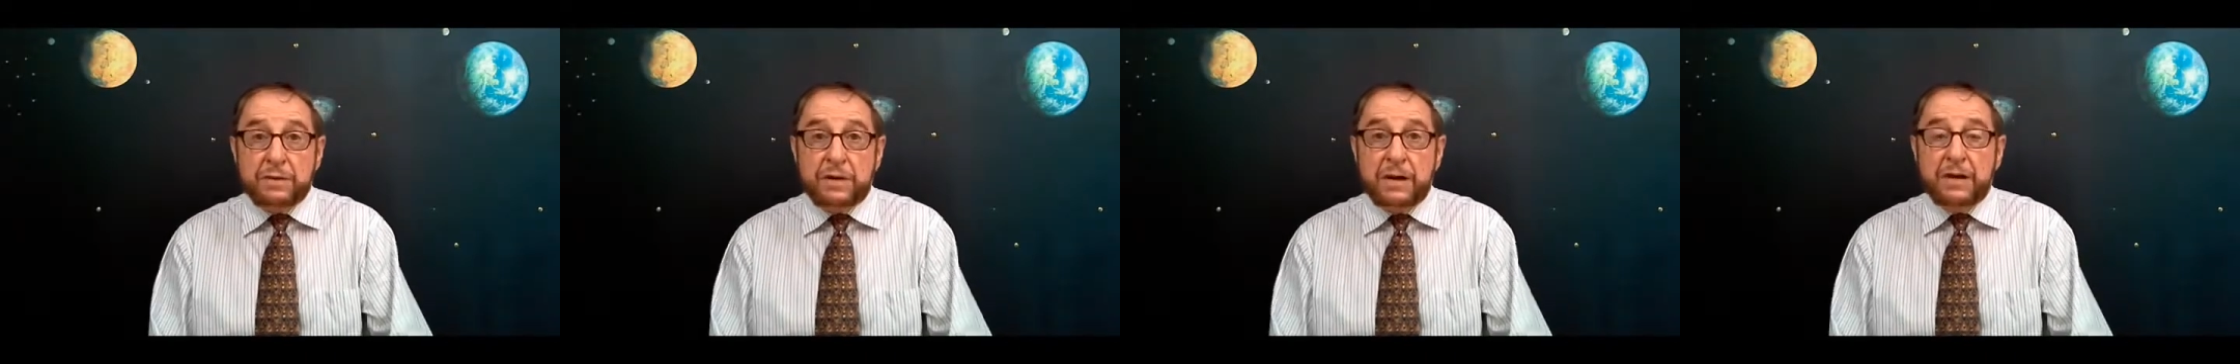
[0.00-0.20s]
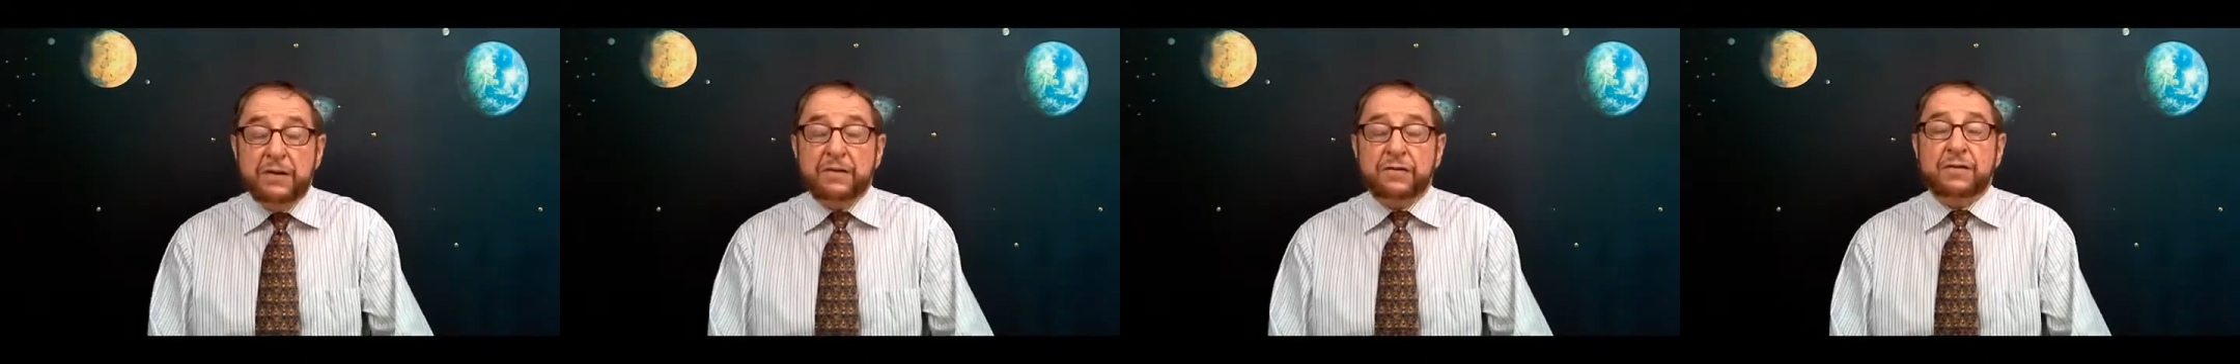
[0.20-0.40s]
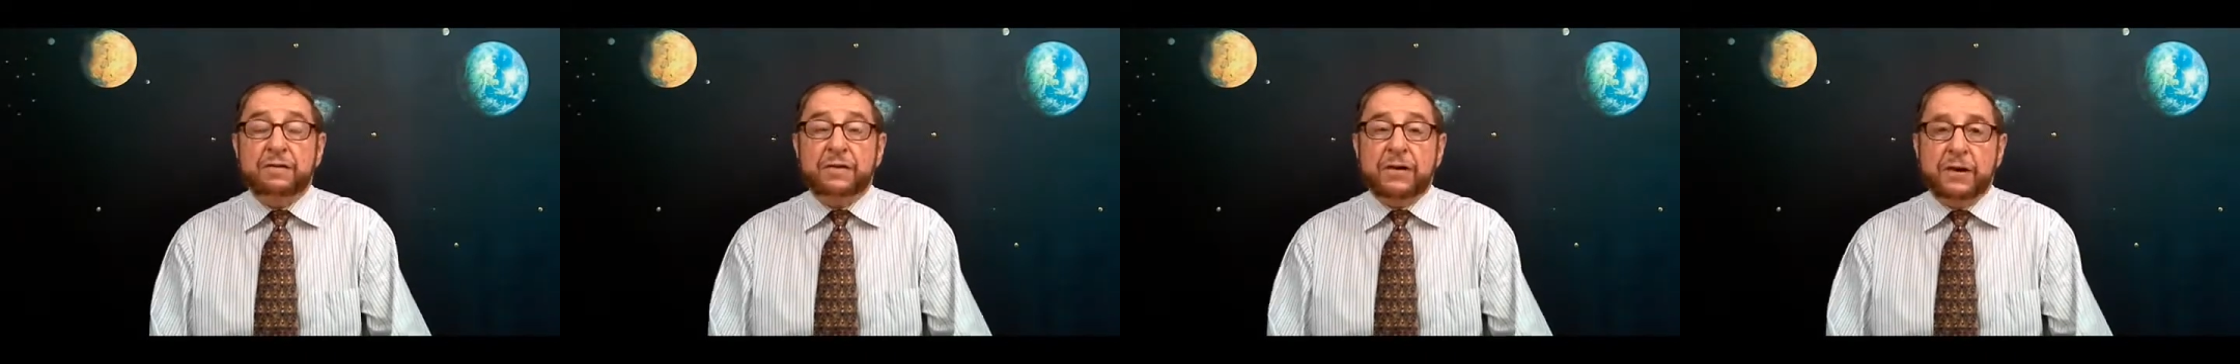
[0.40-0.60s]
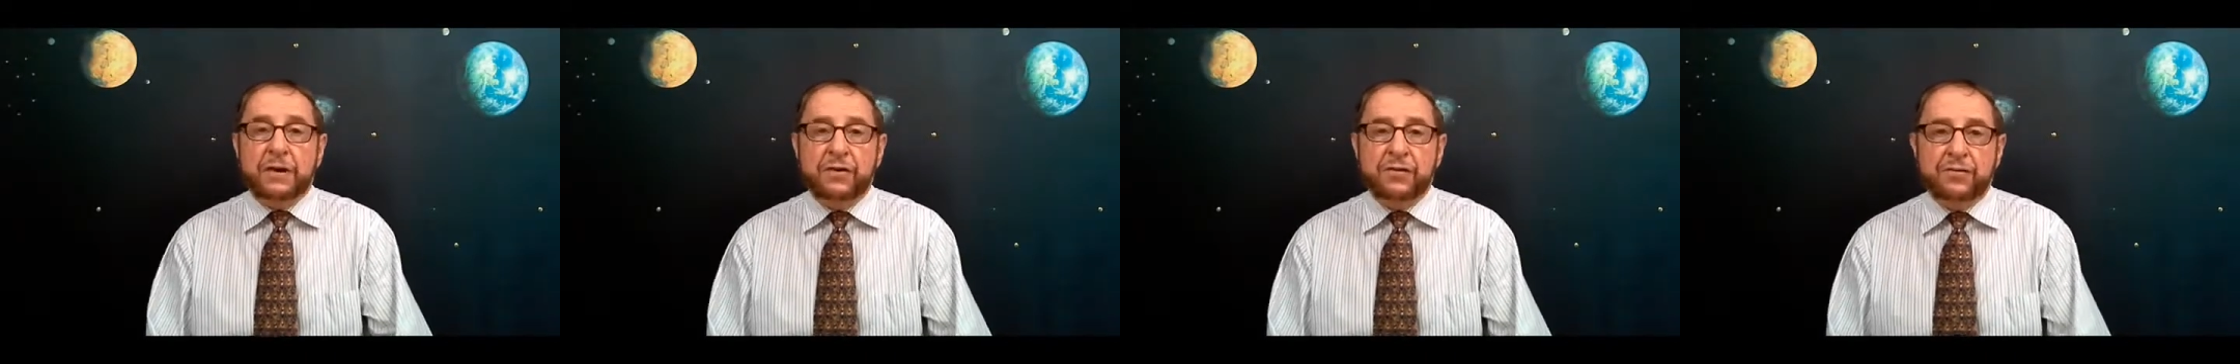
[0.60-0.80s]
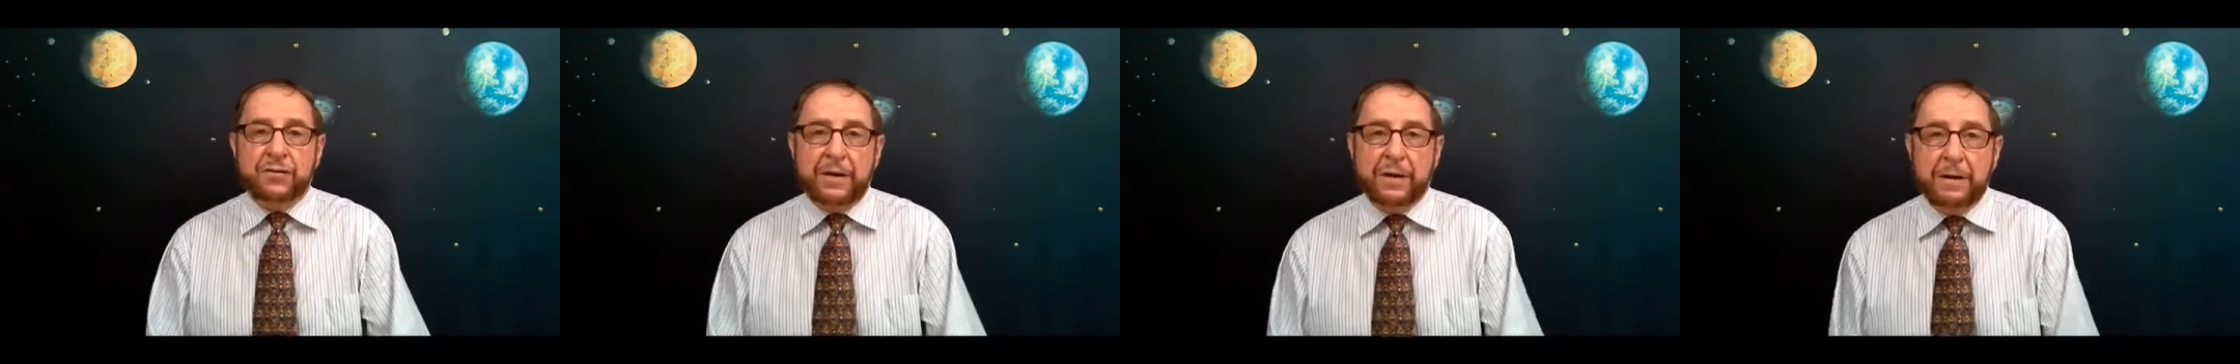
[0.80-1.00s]
leaders of a
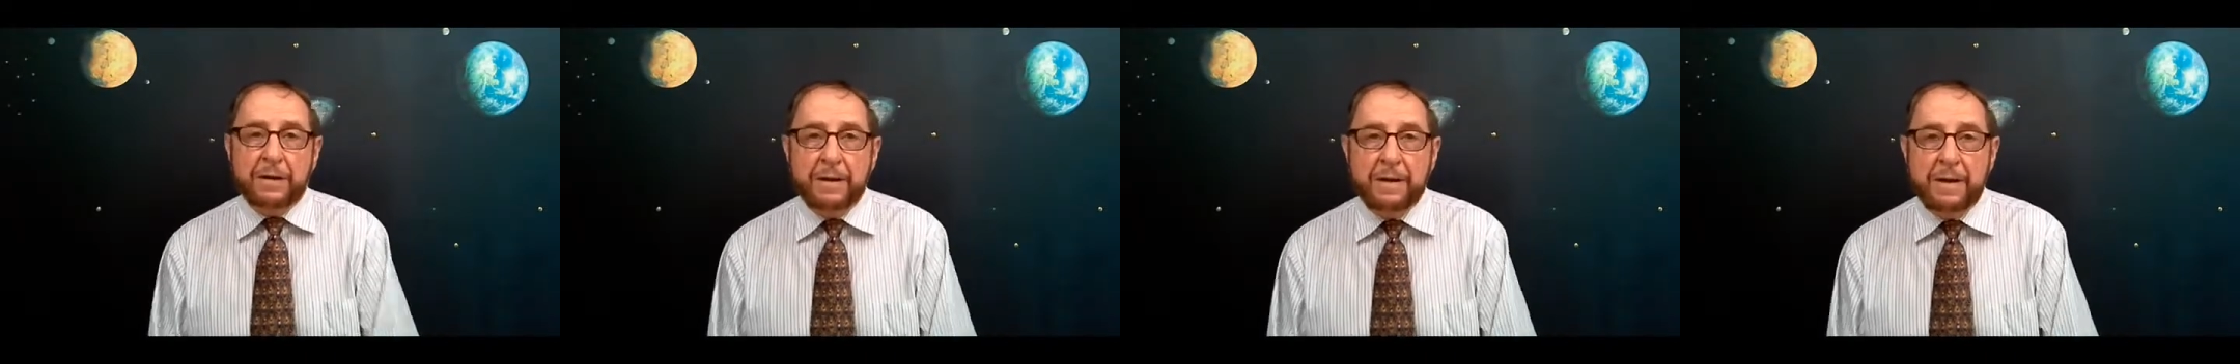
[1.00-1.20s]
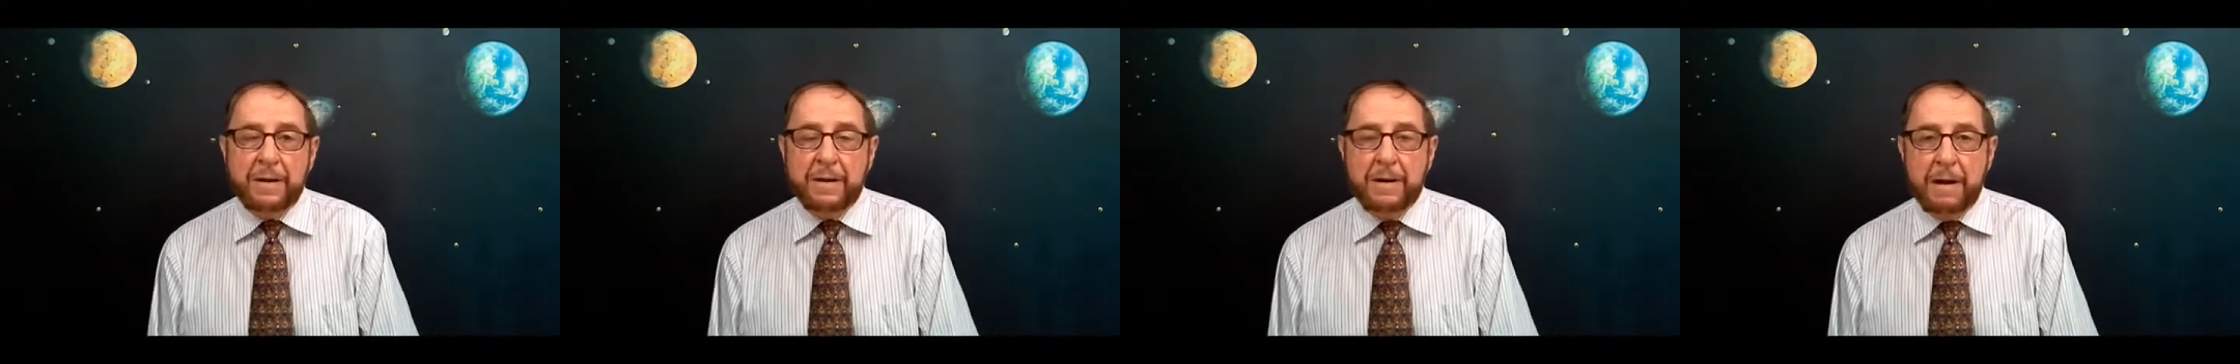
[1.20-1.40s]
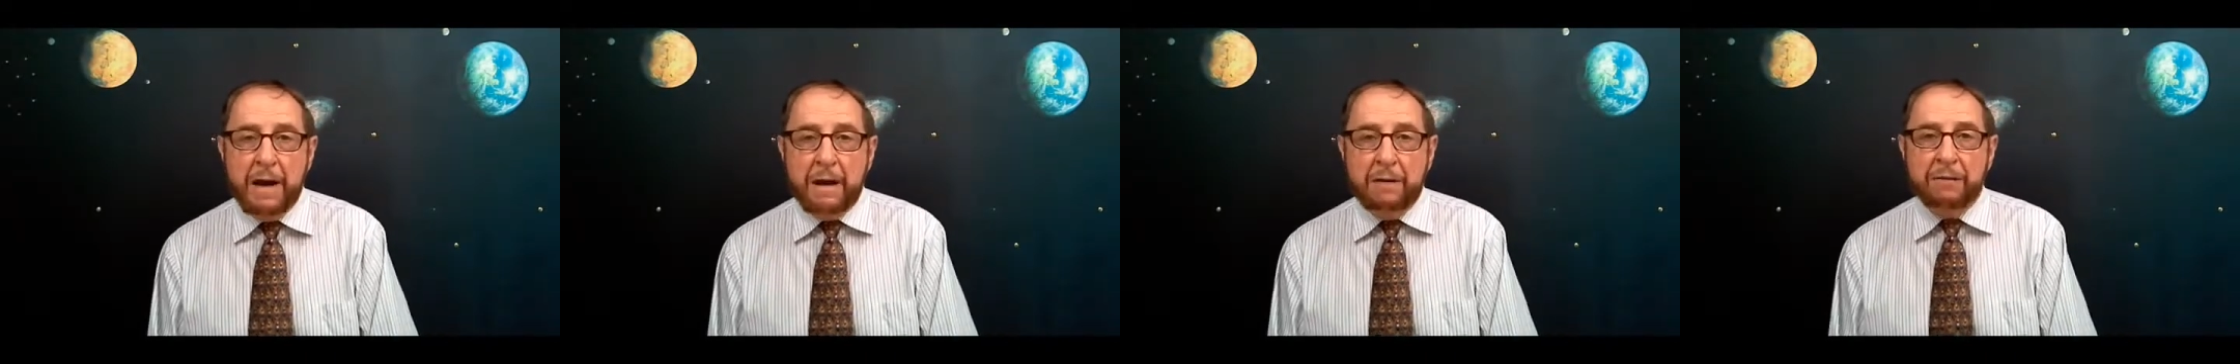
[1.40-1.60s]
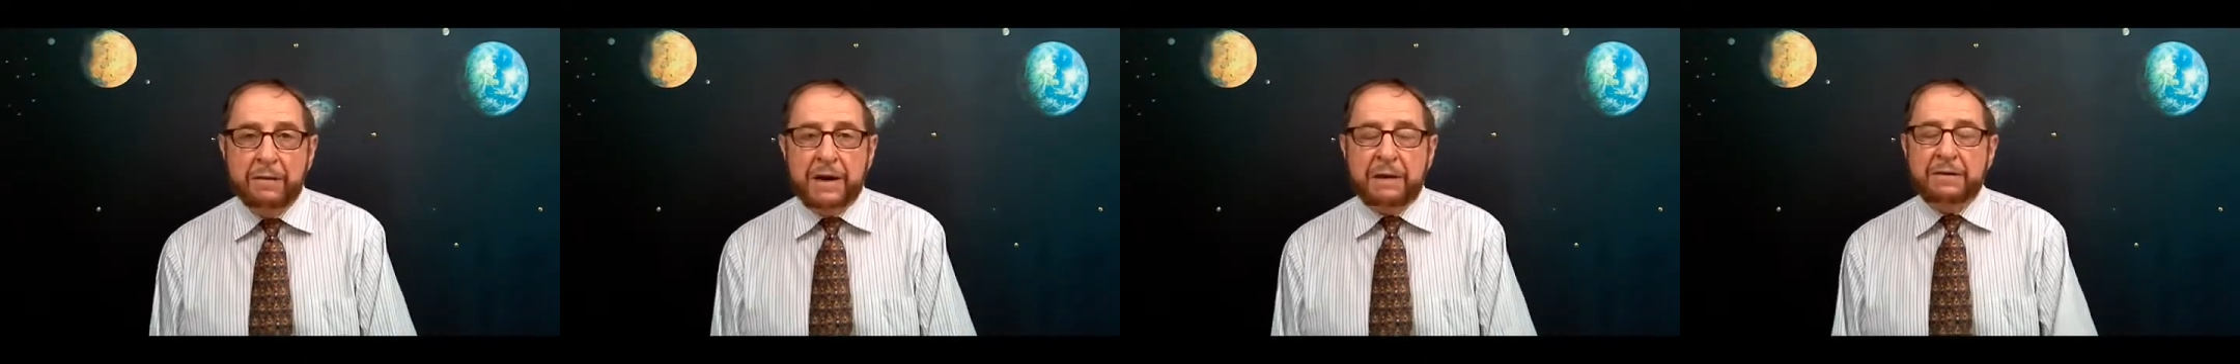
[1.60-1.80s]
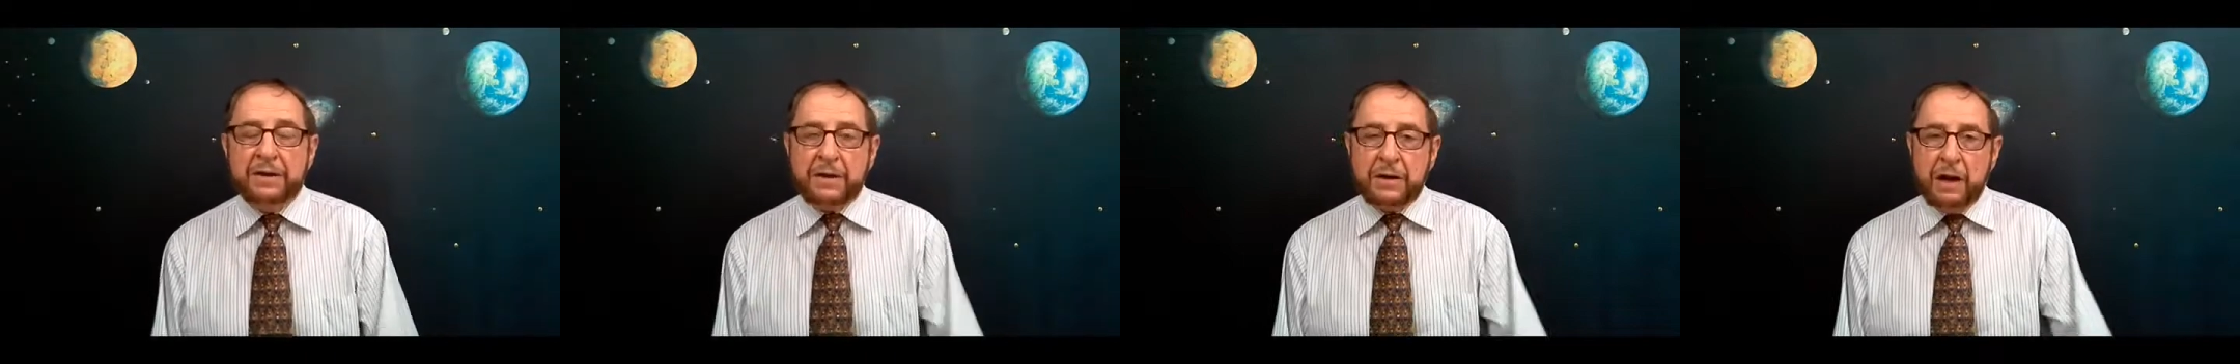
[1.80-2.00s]
country, and
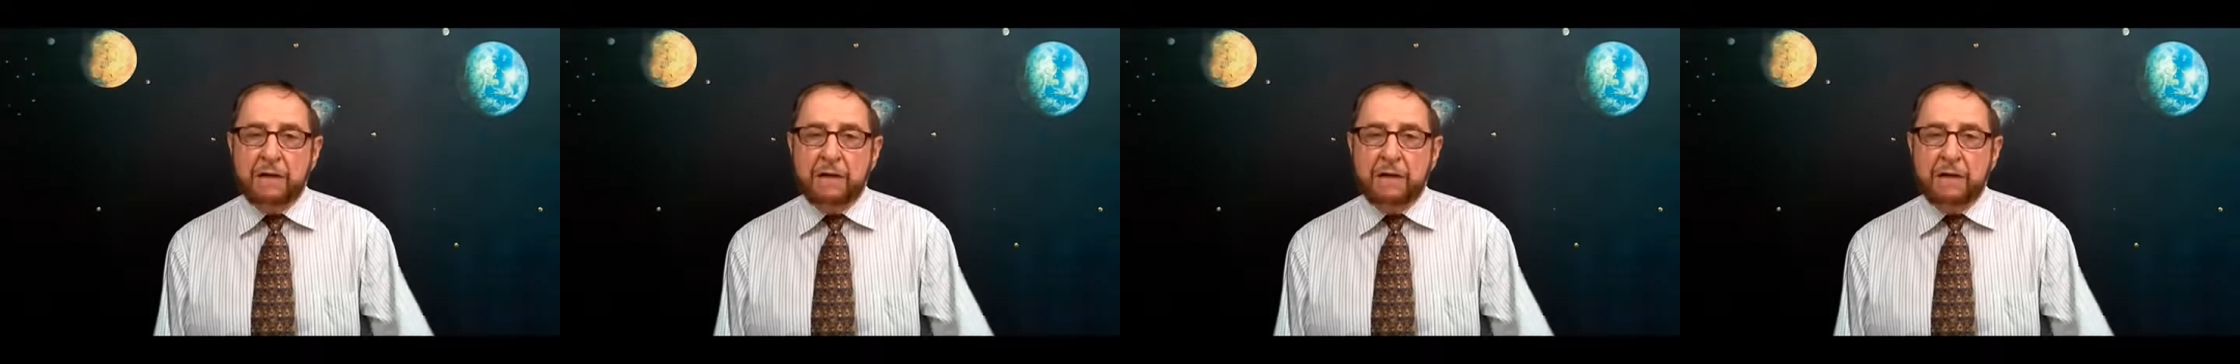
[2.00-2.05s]
we have a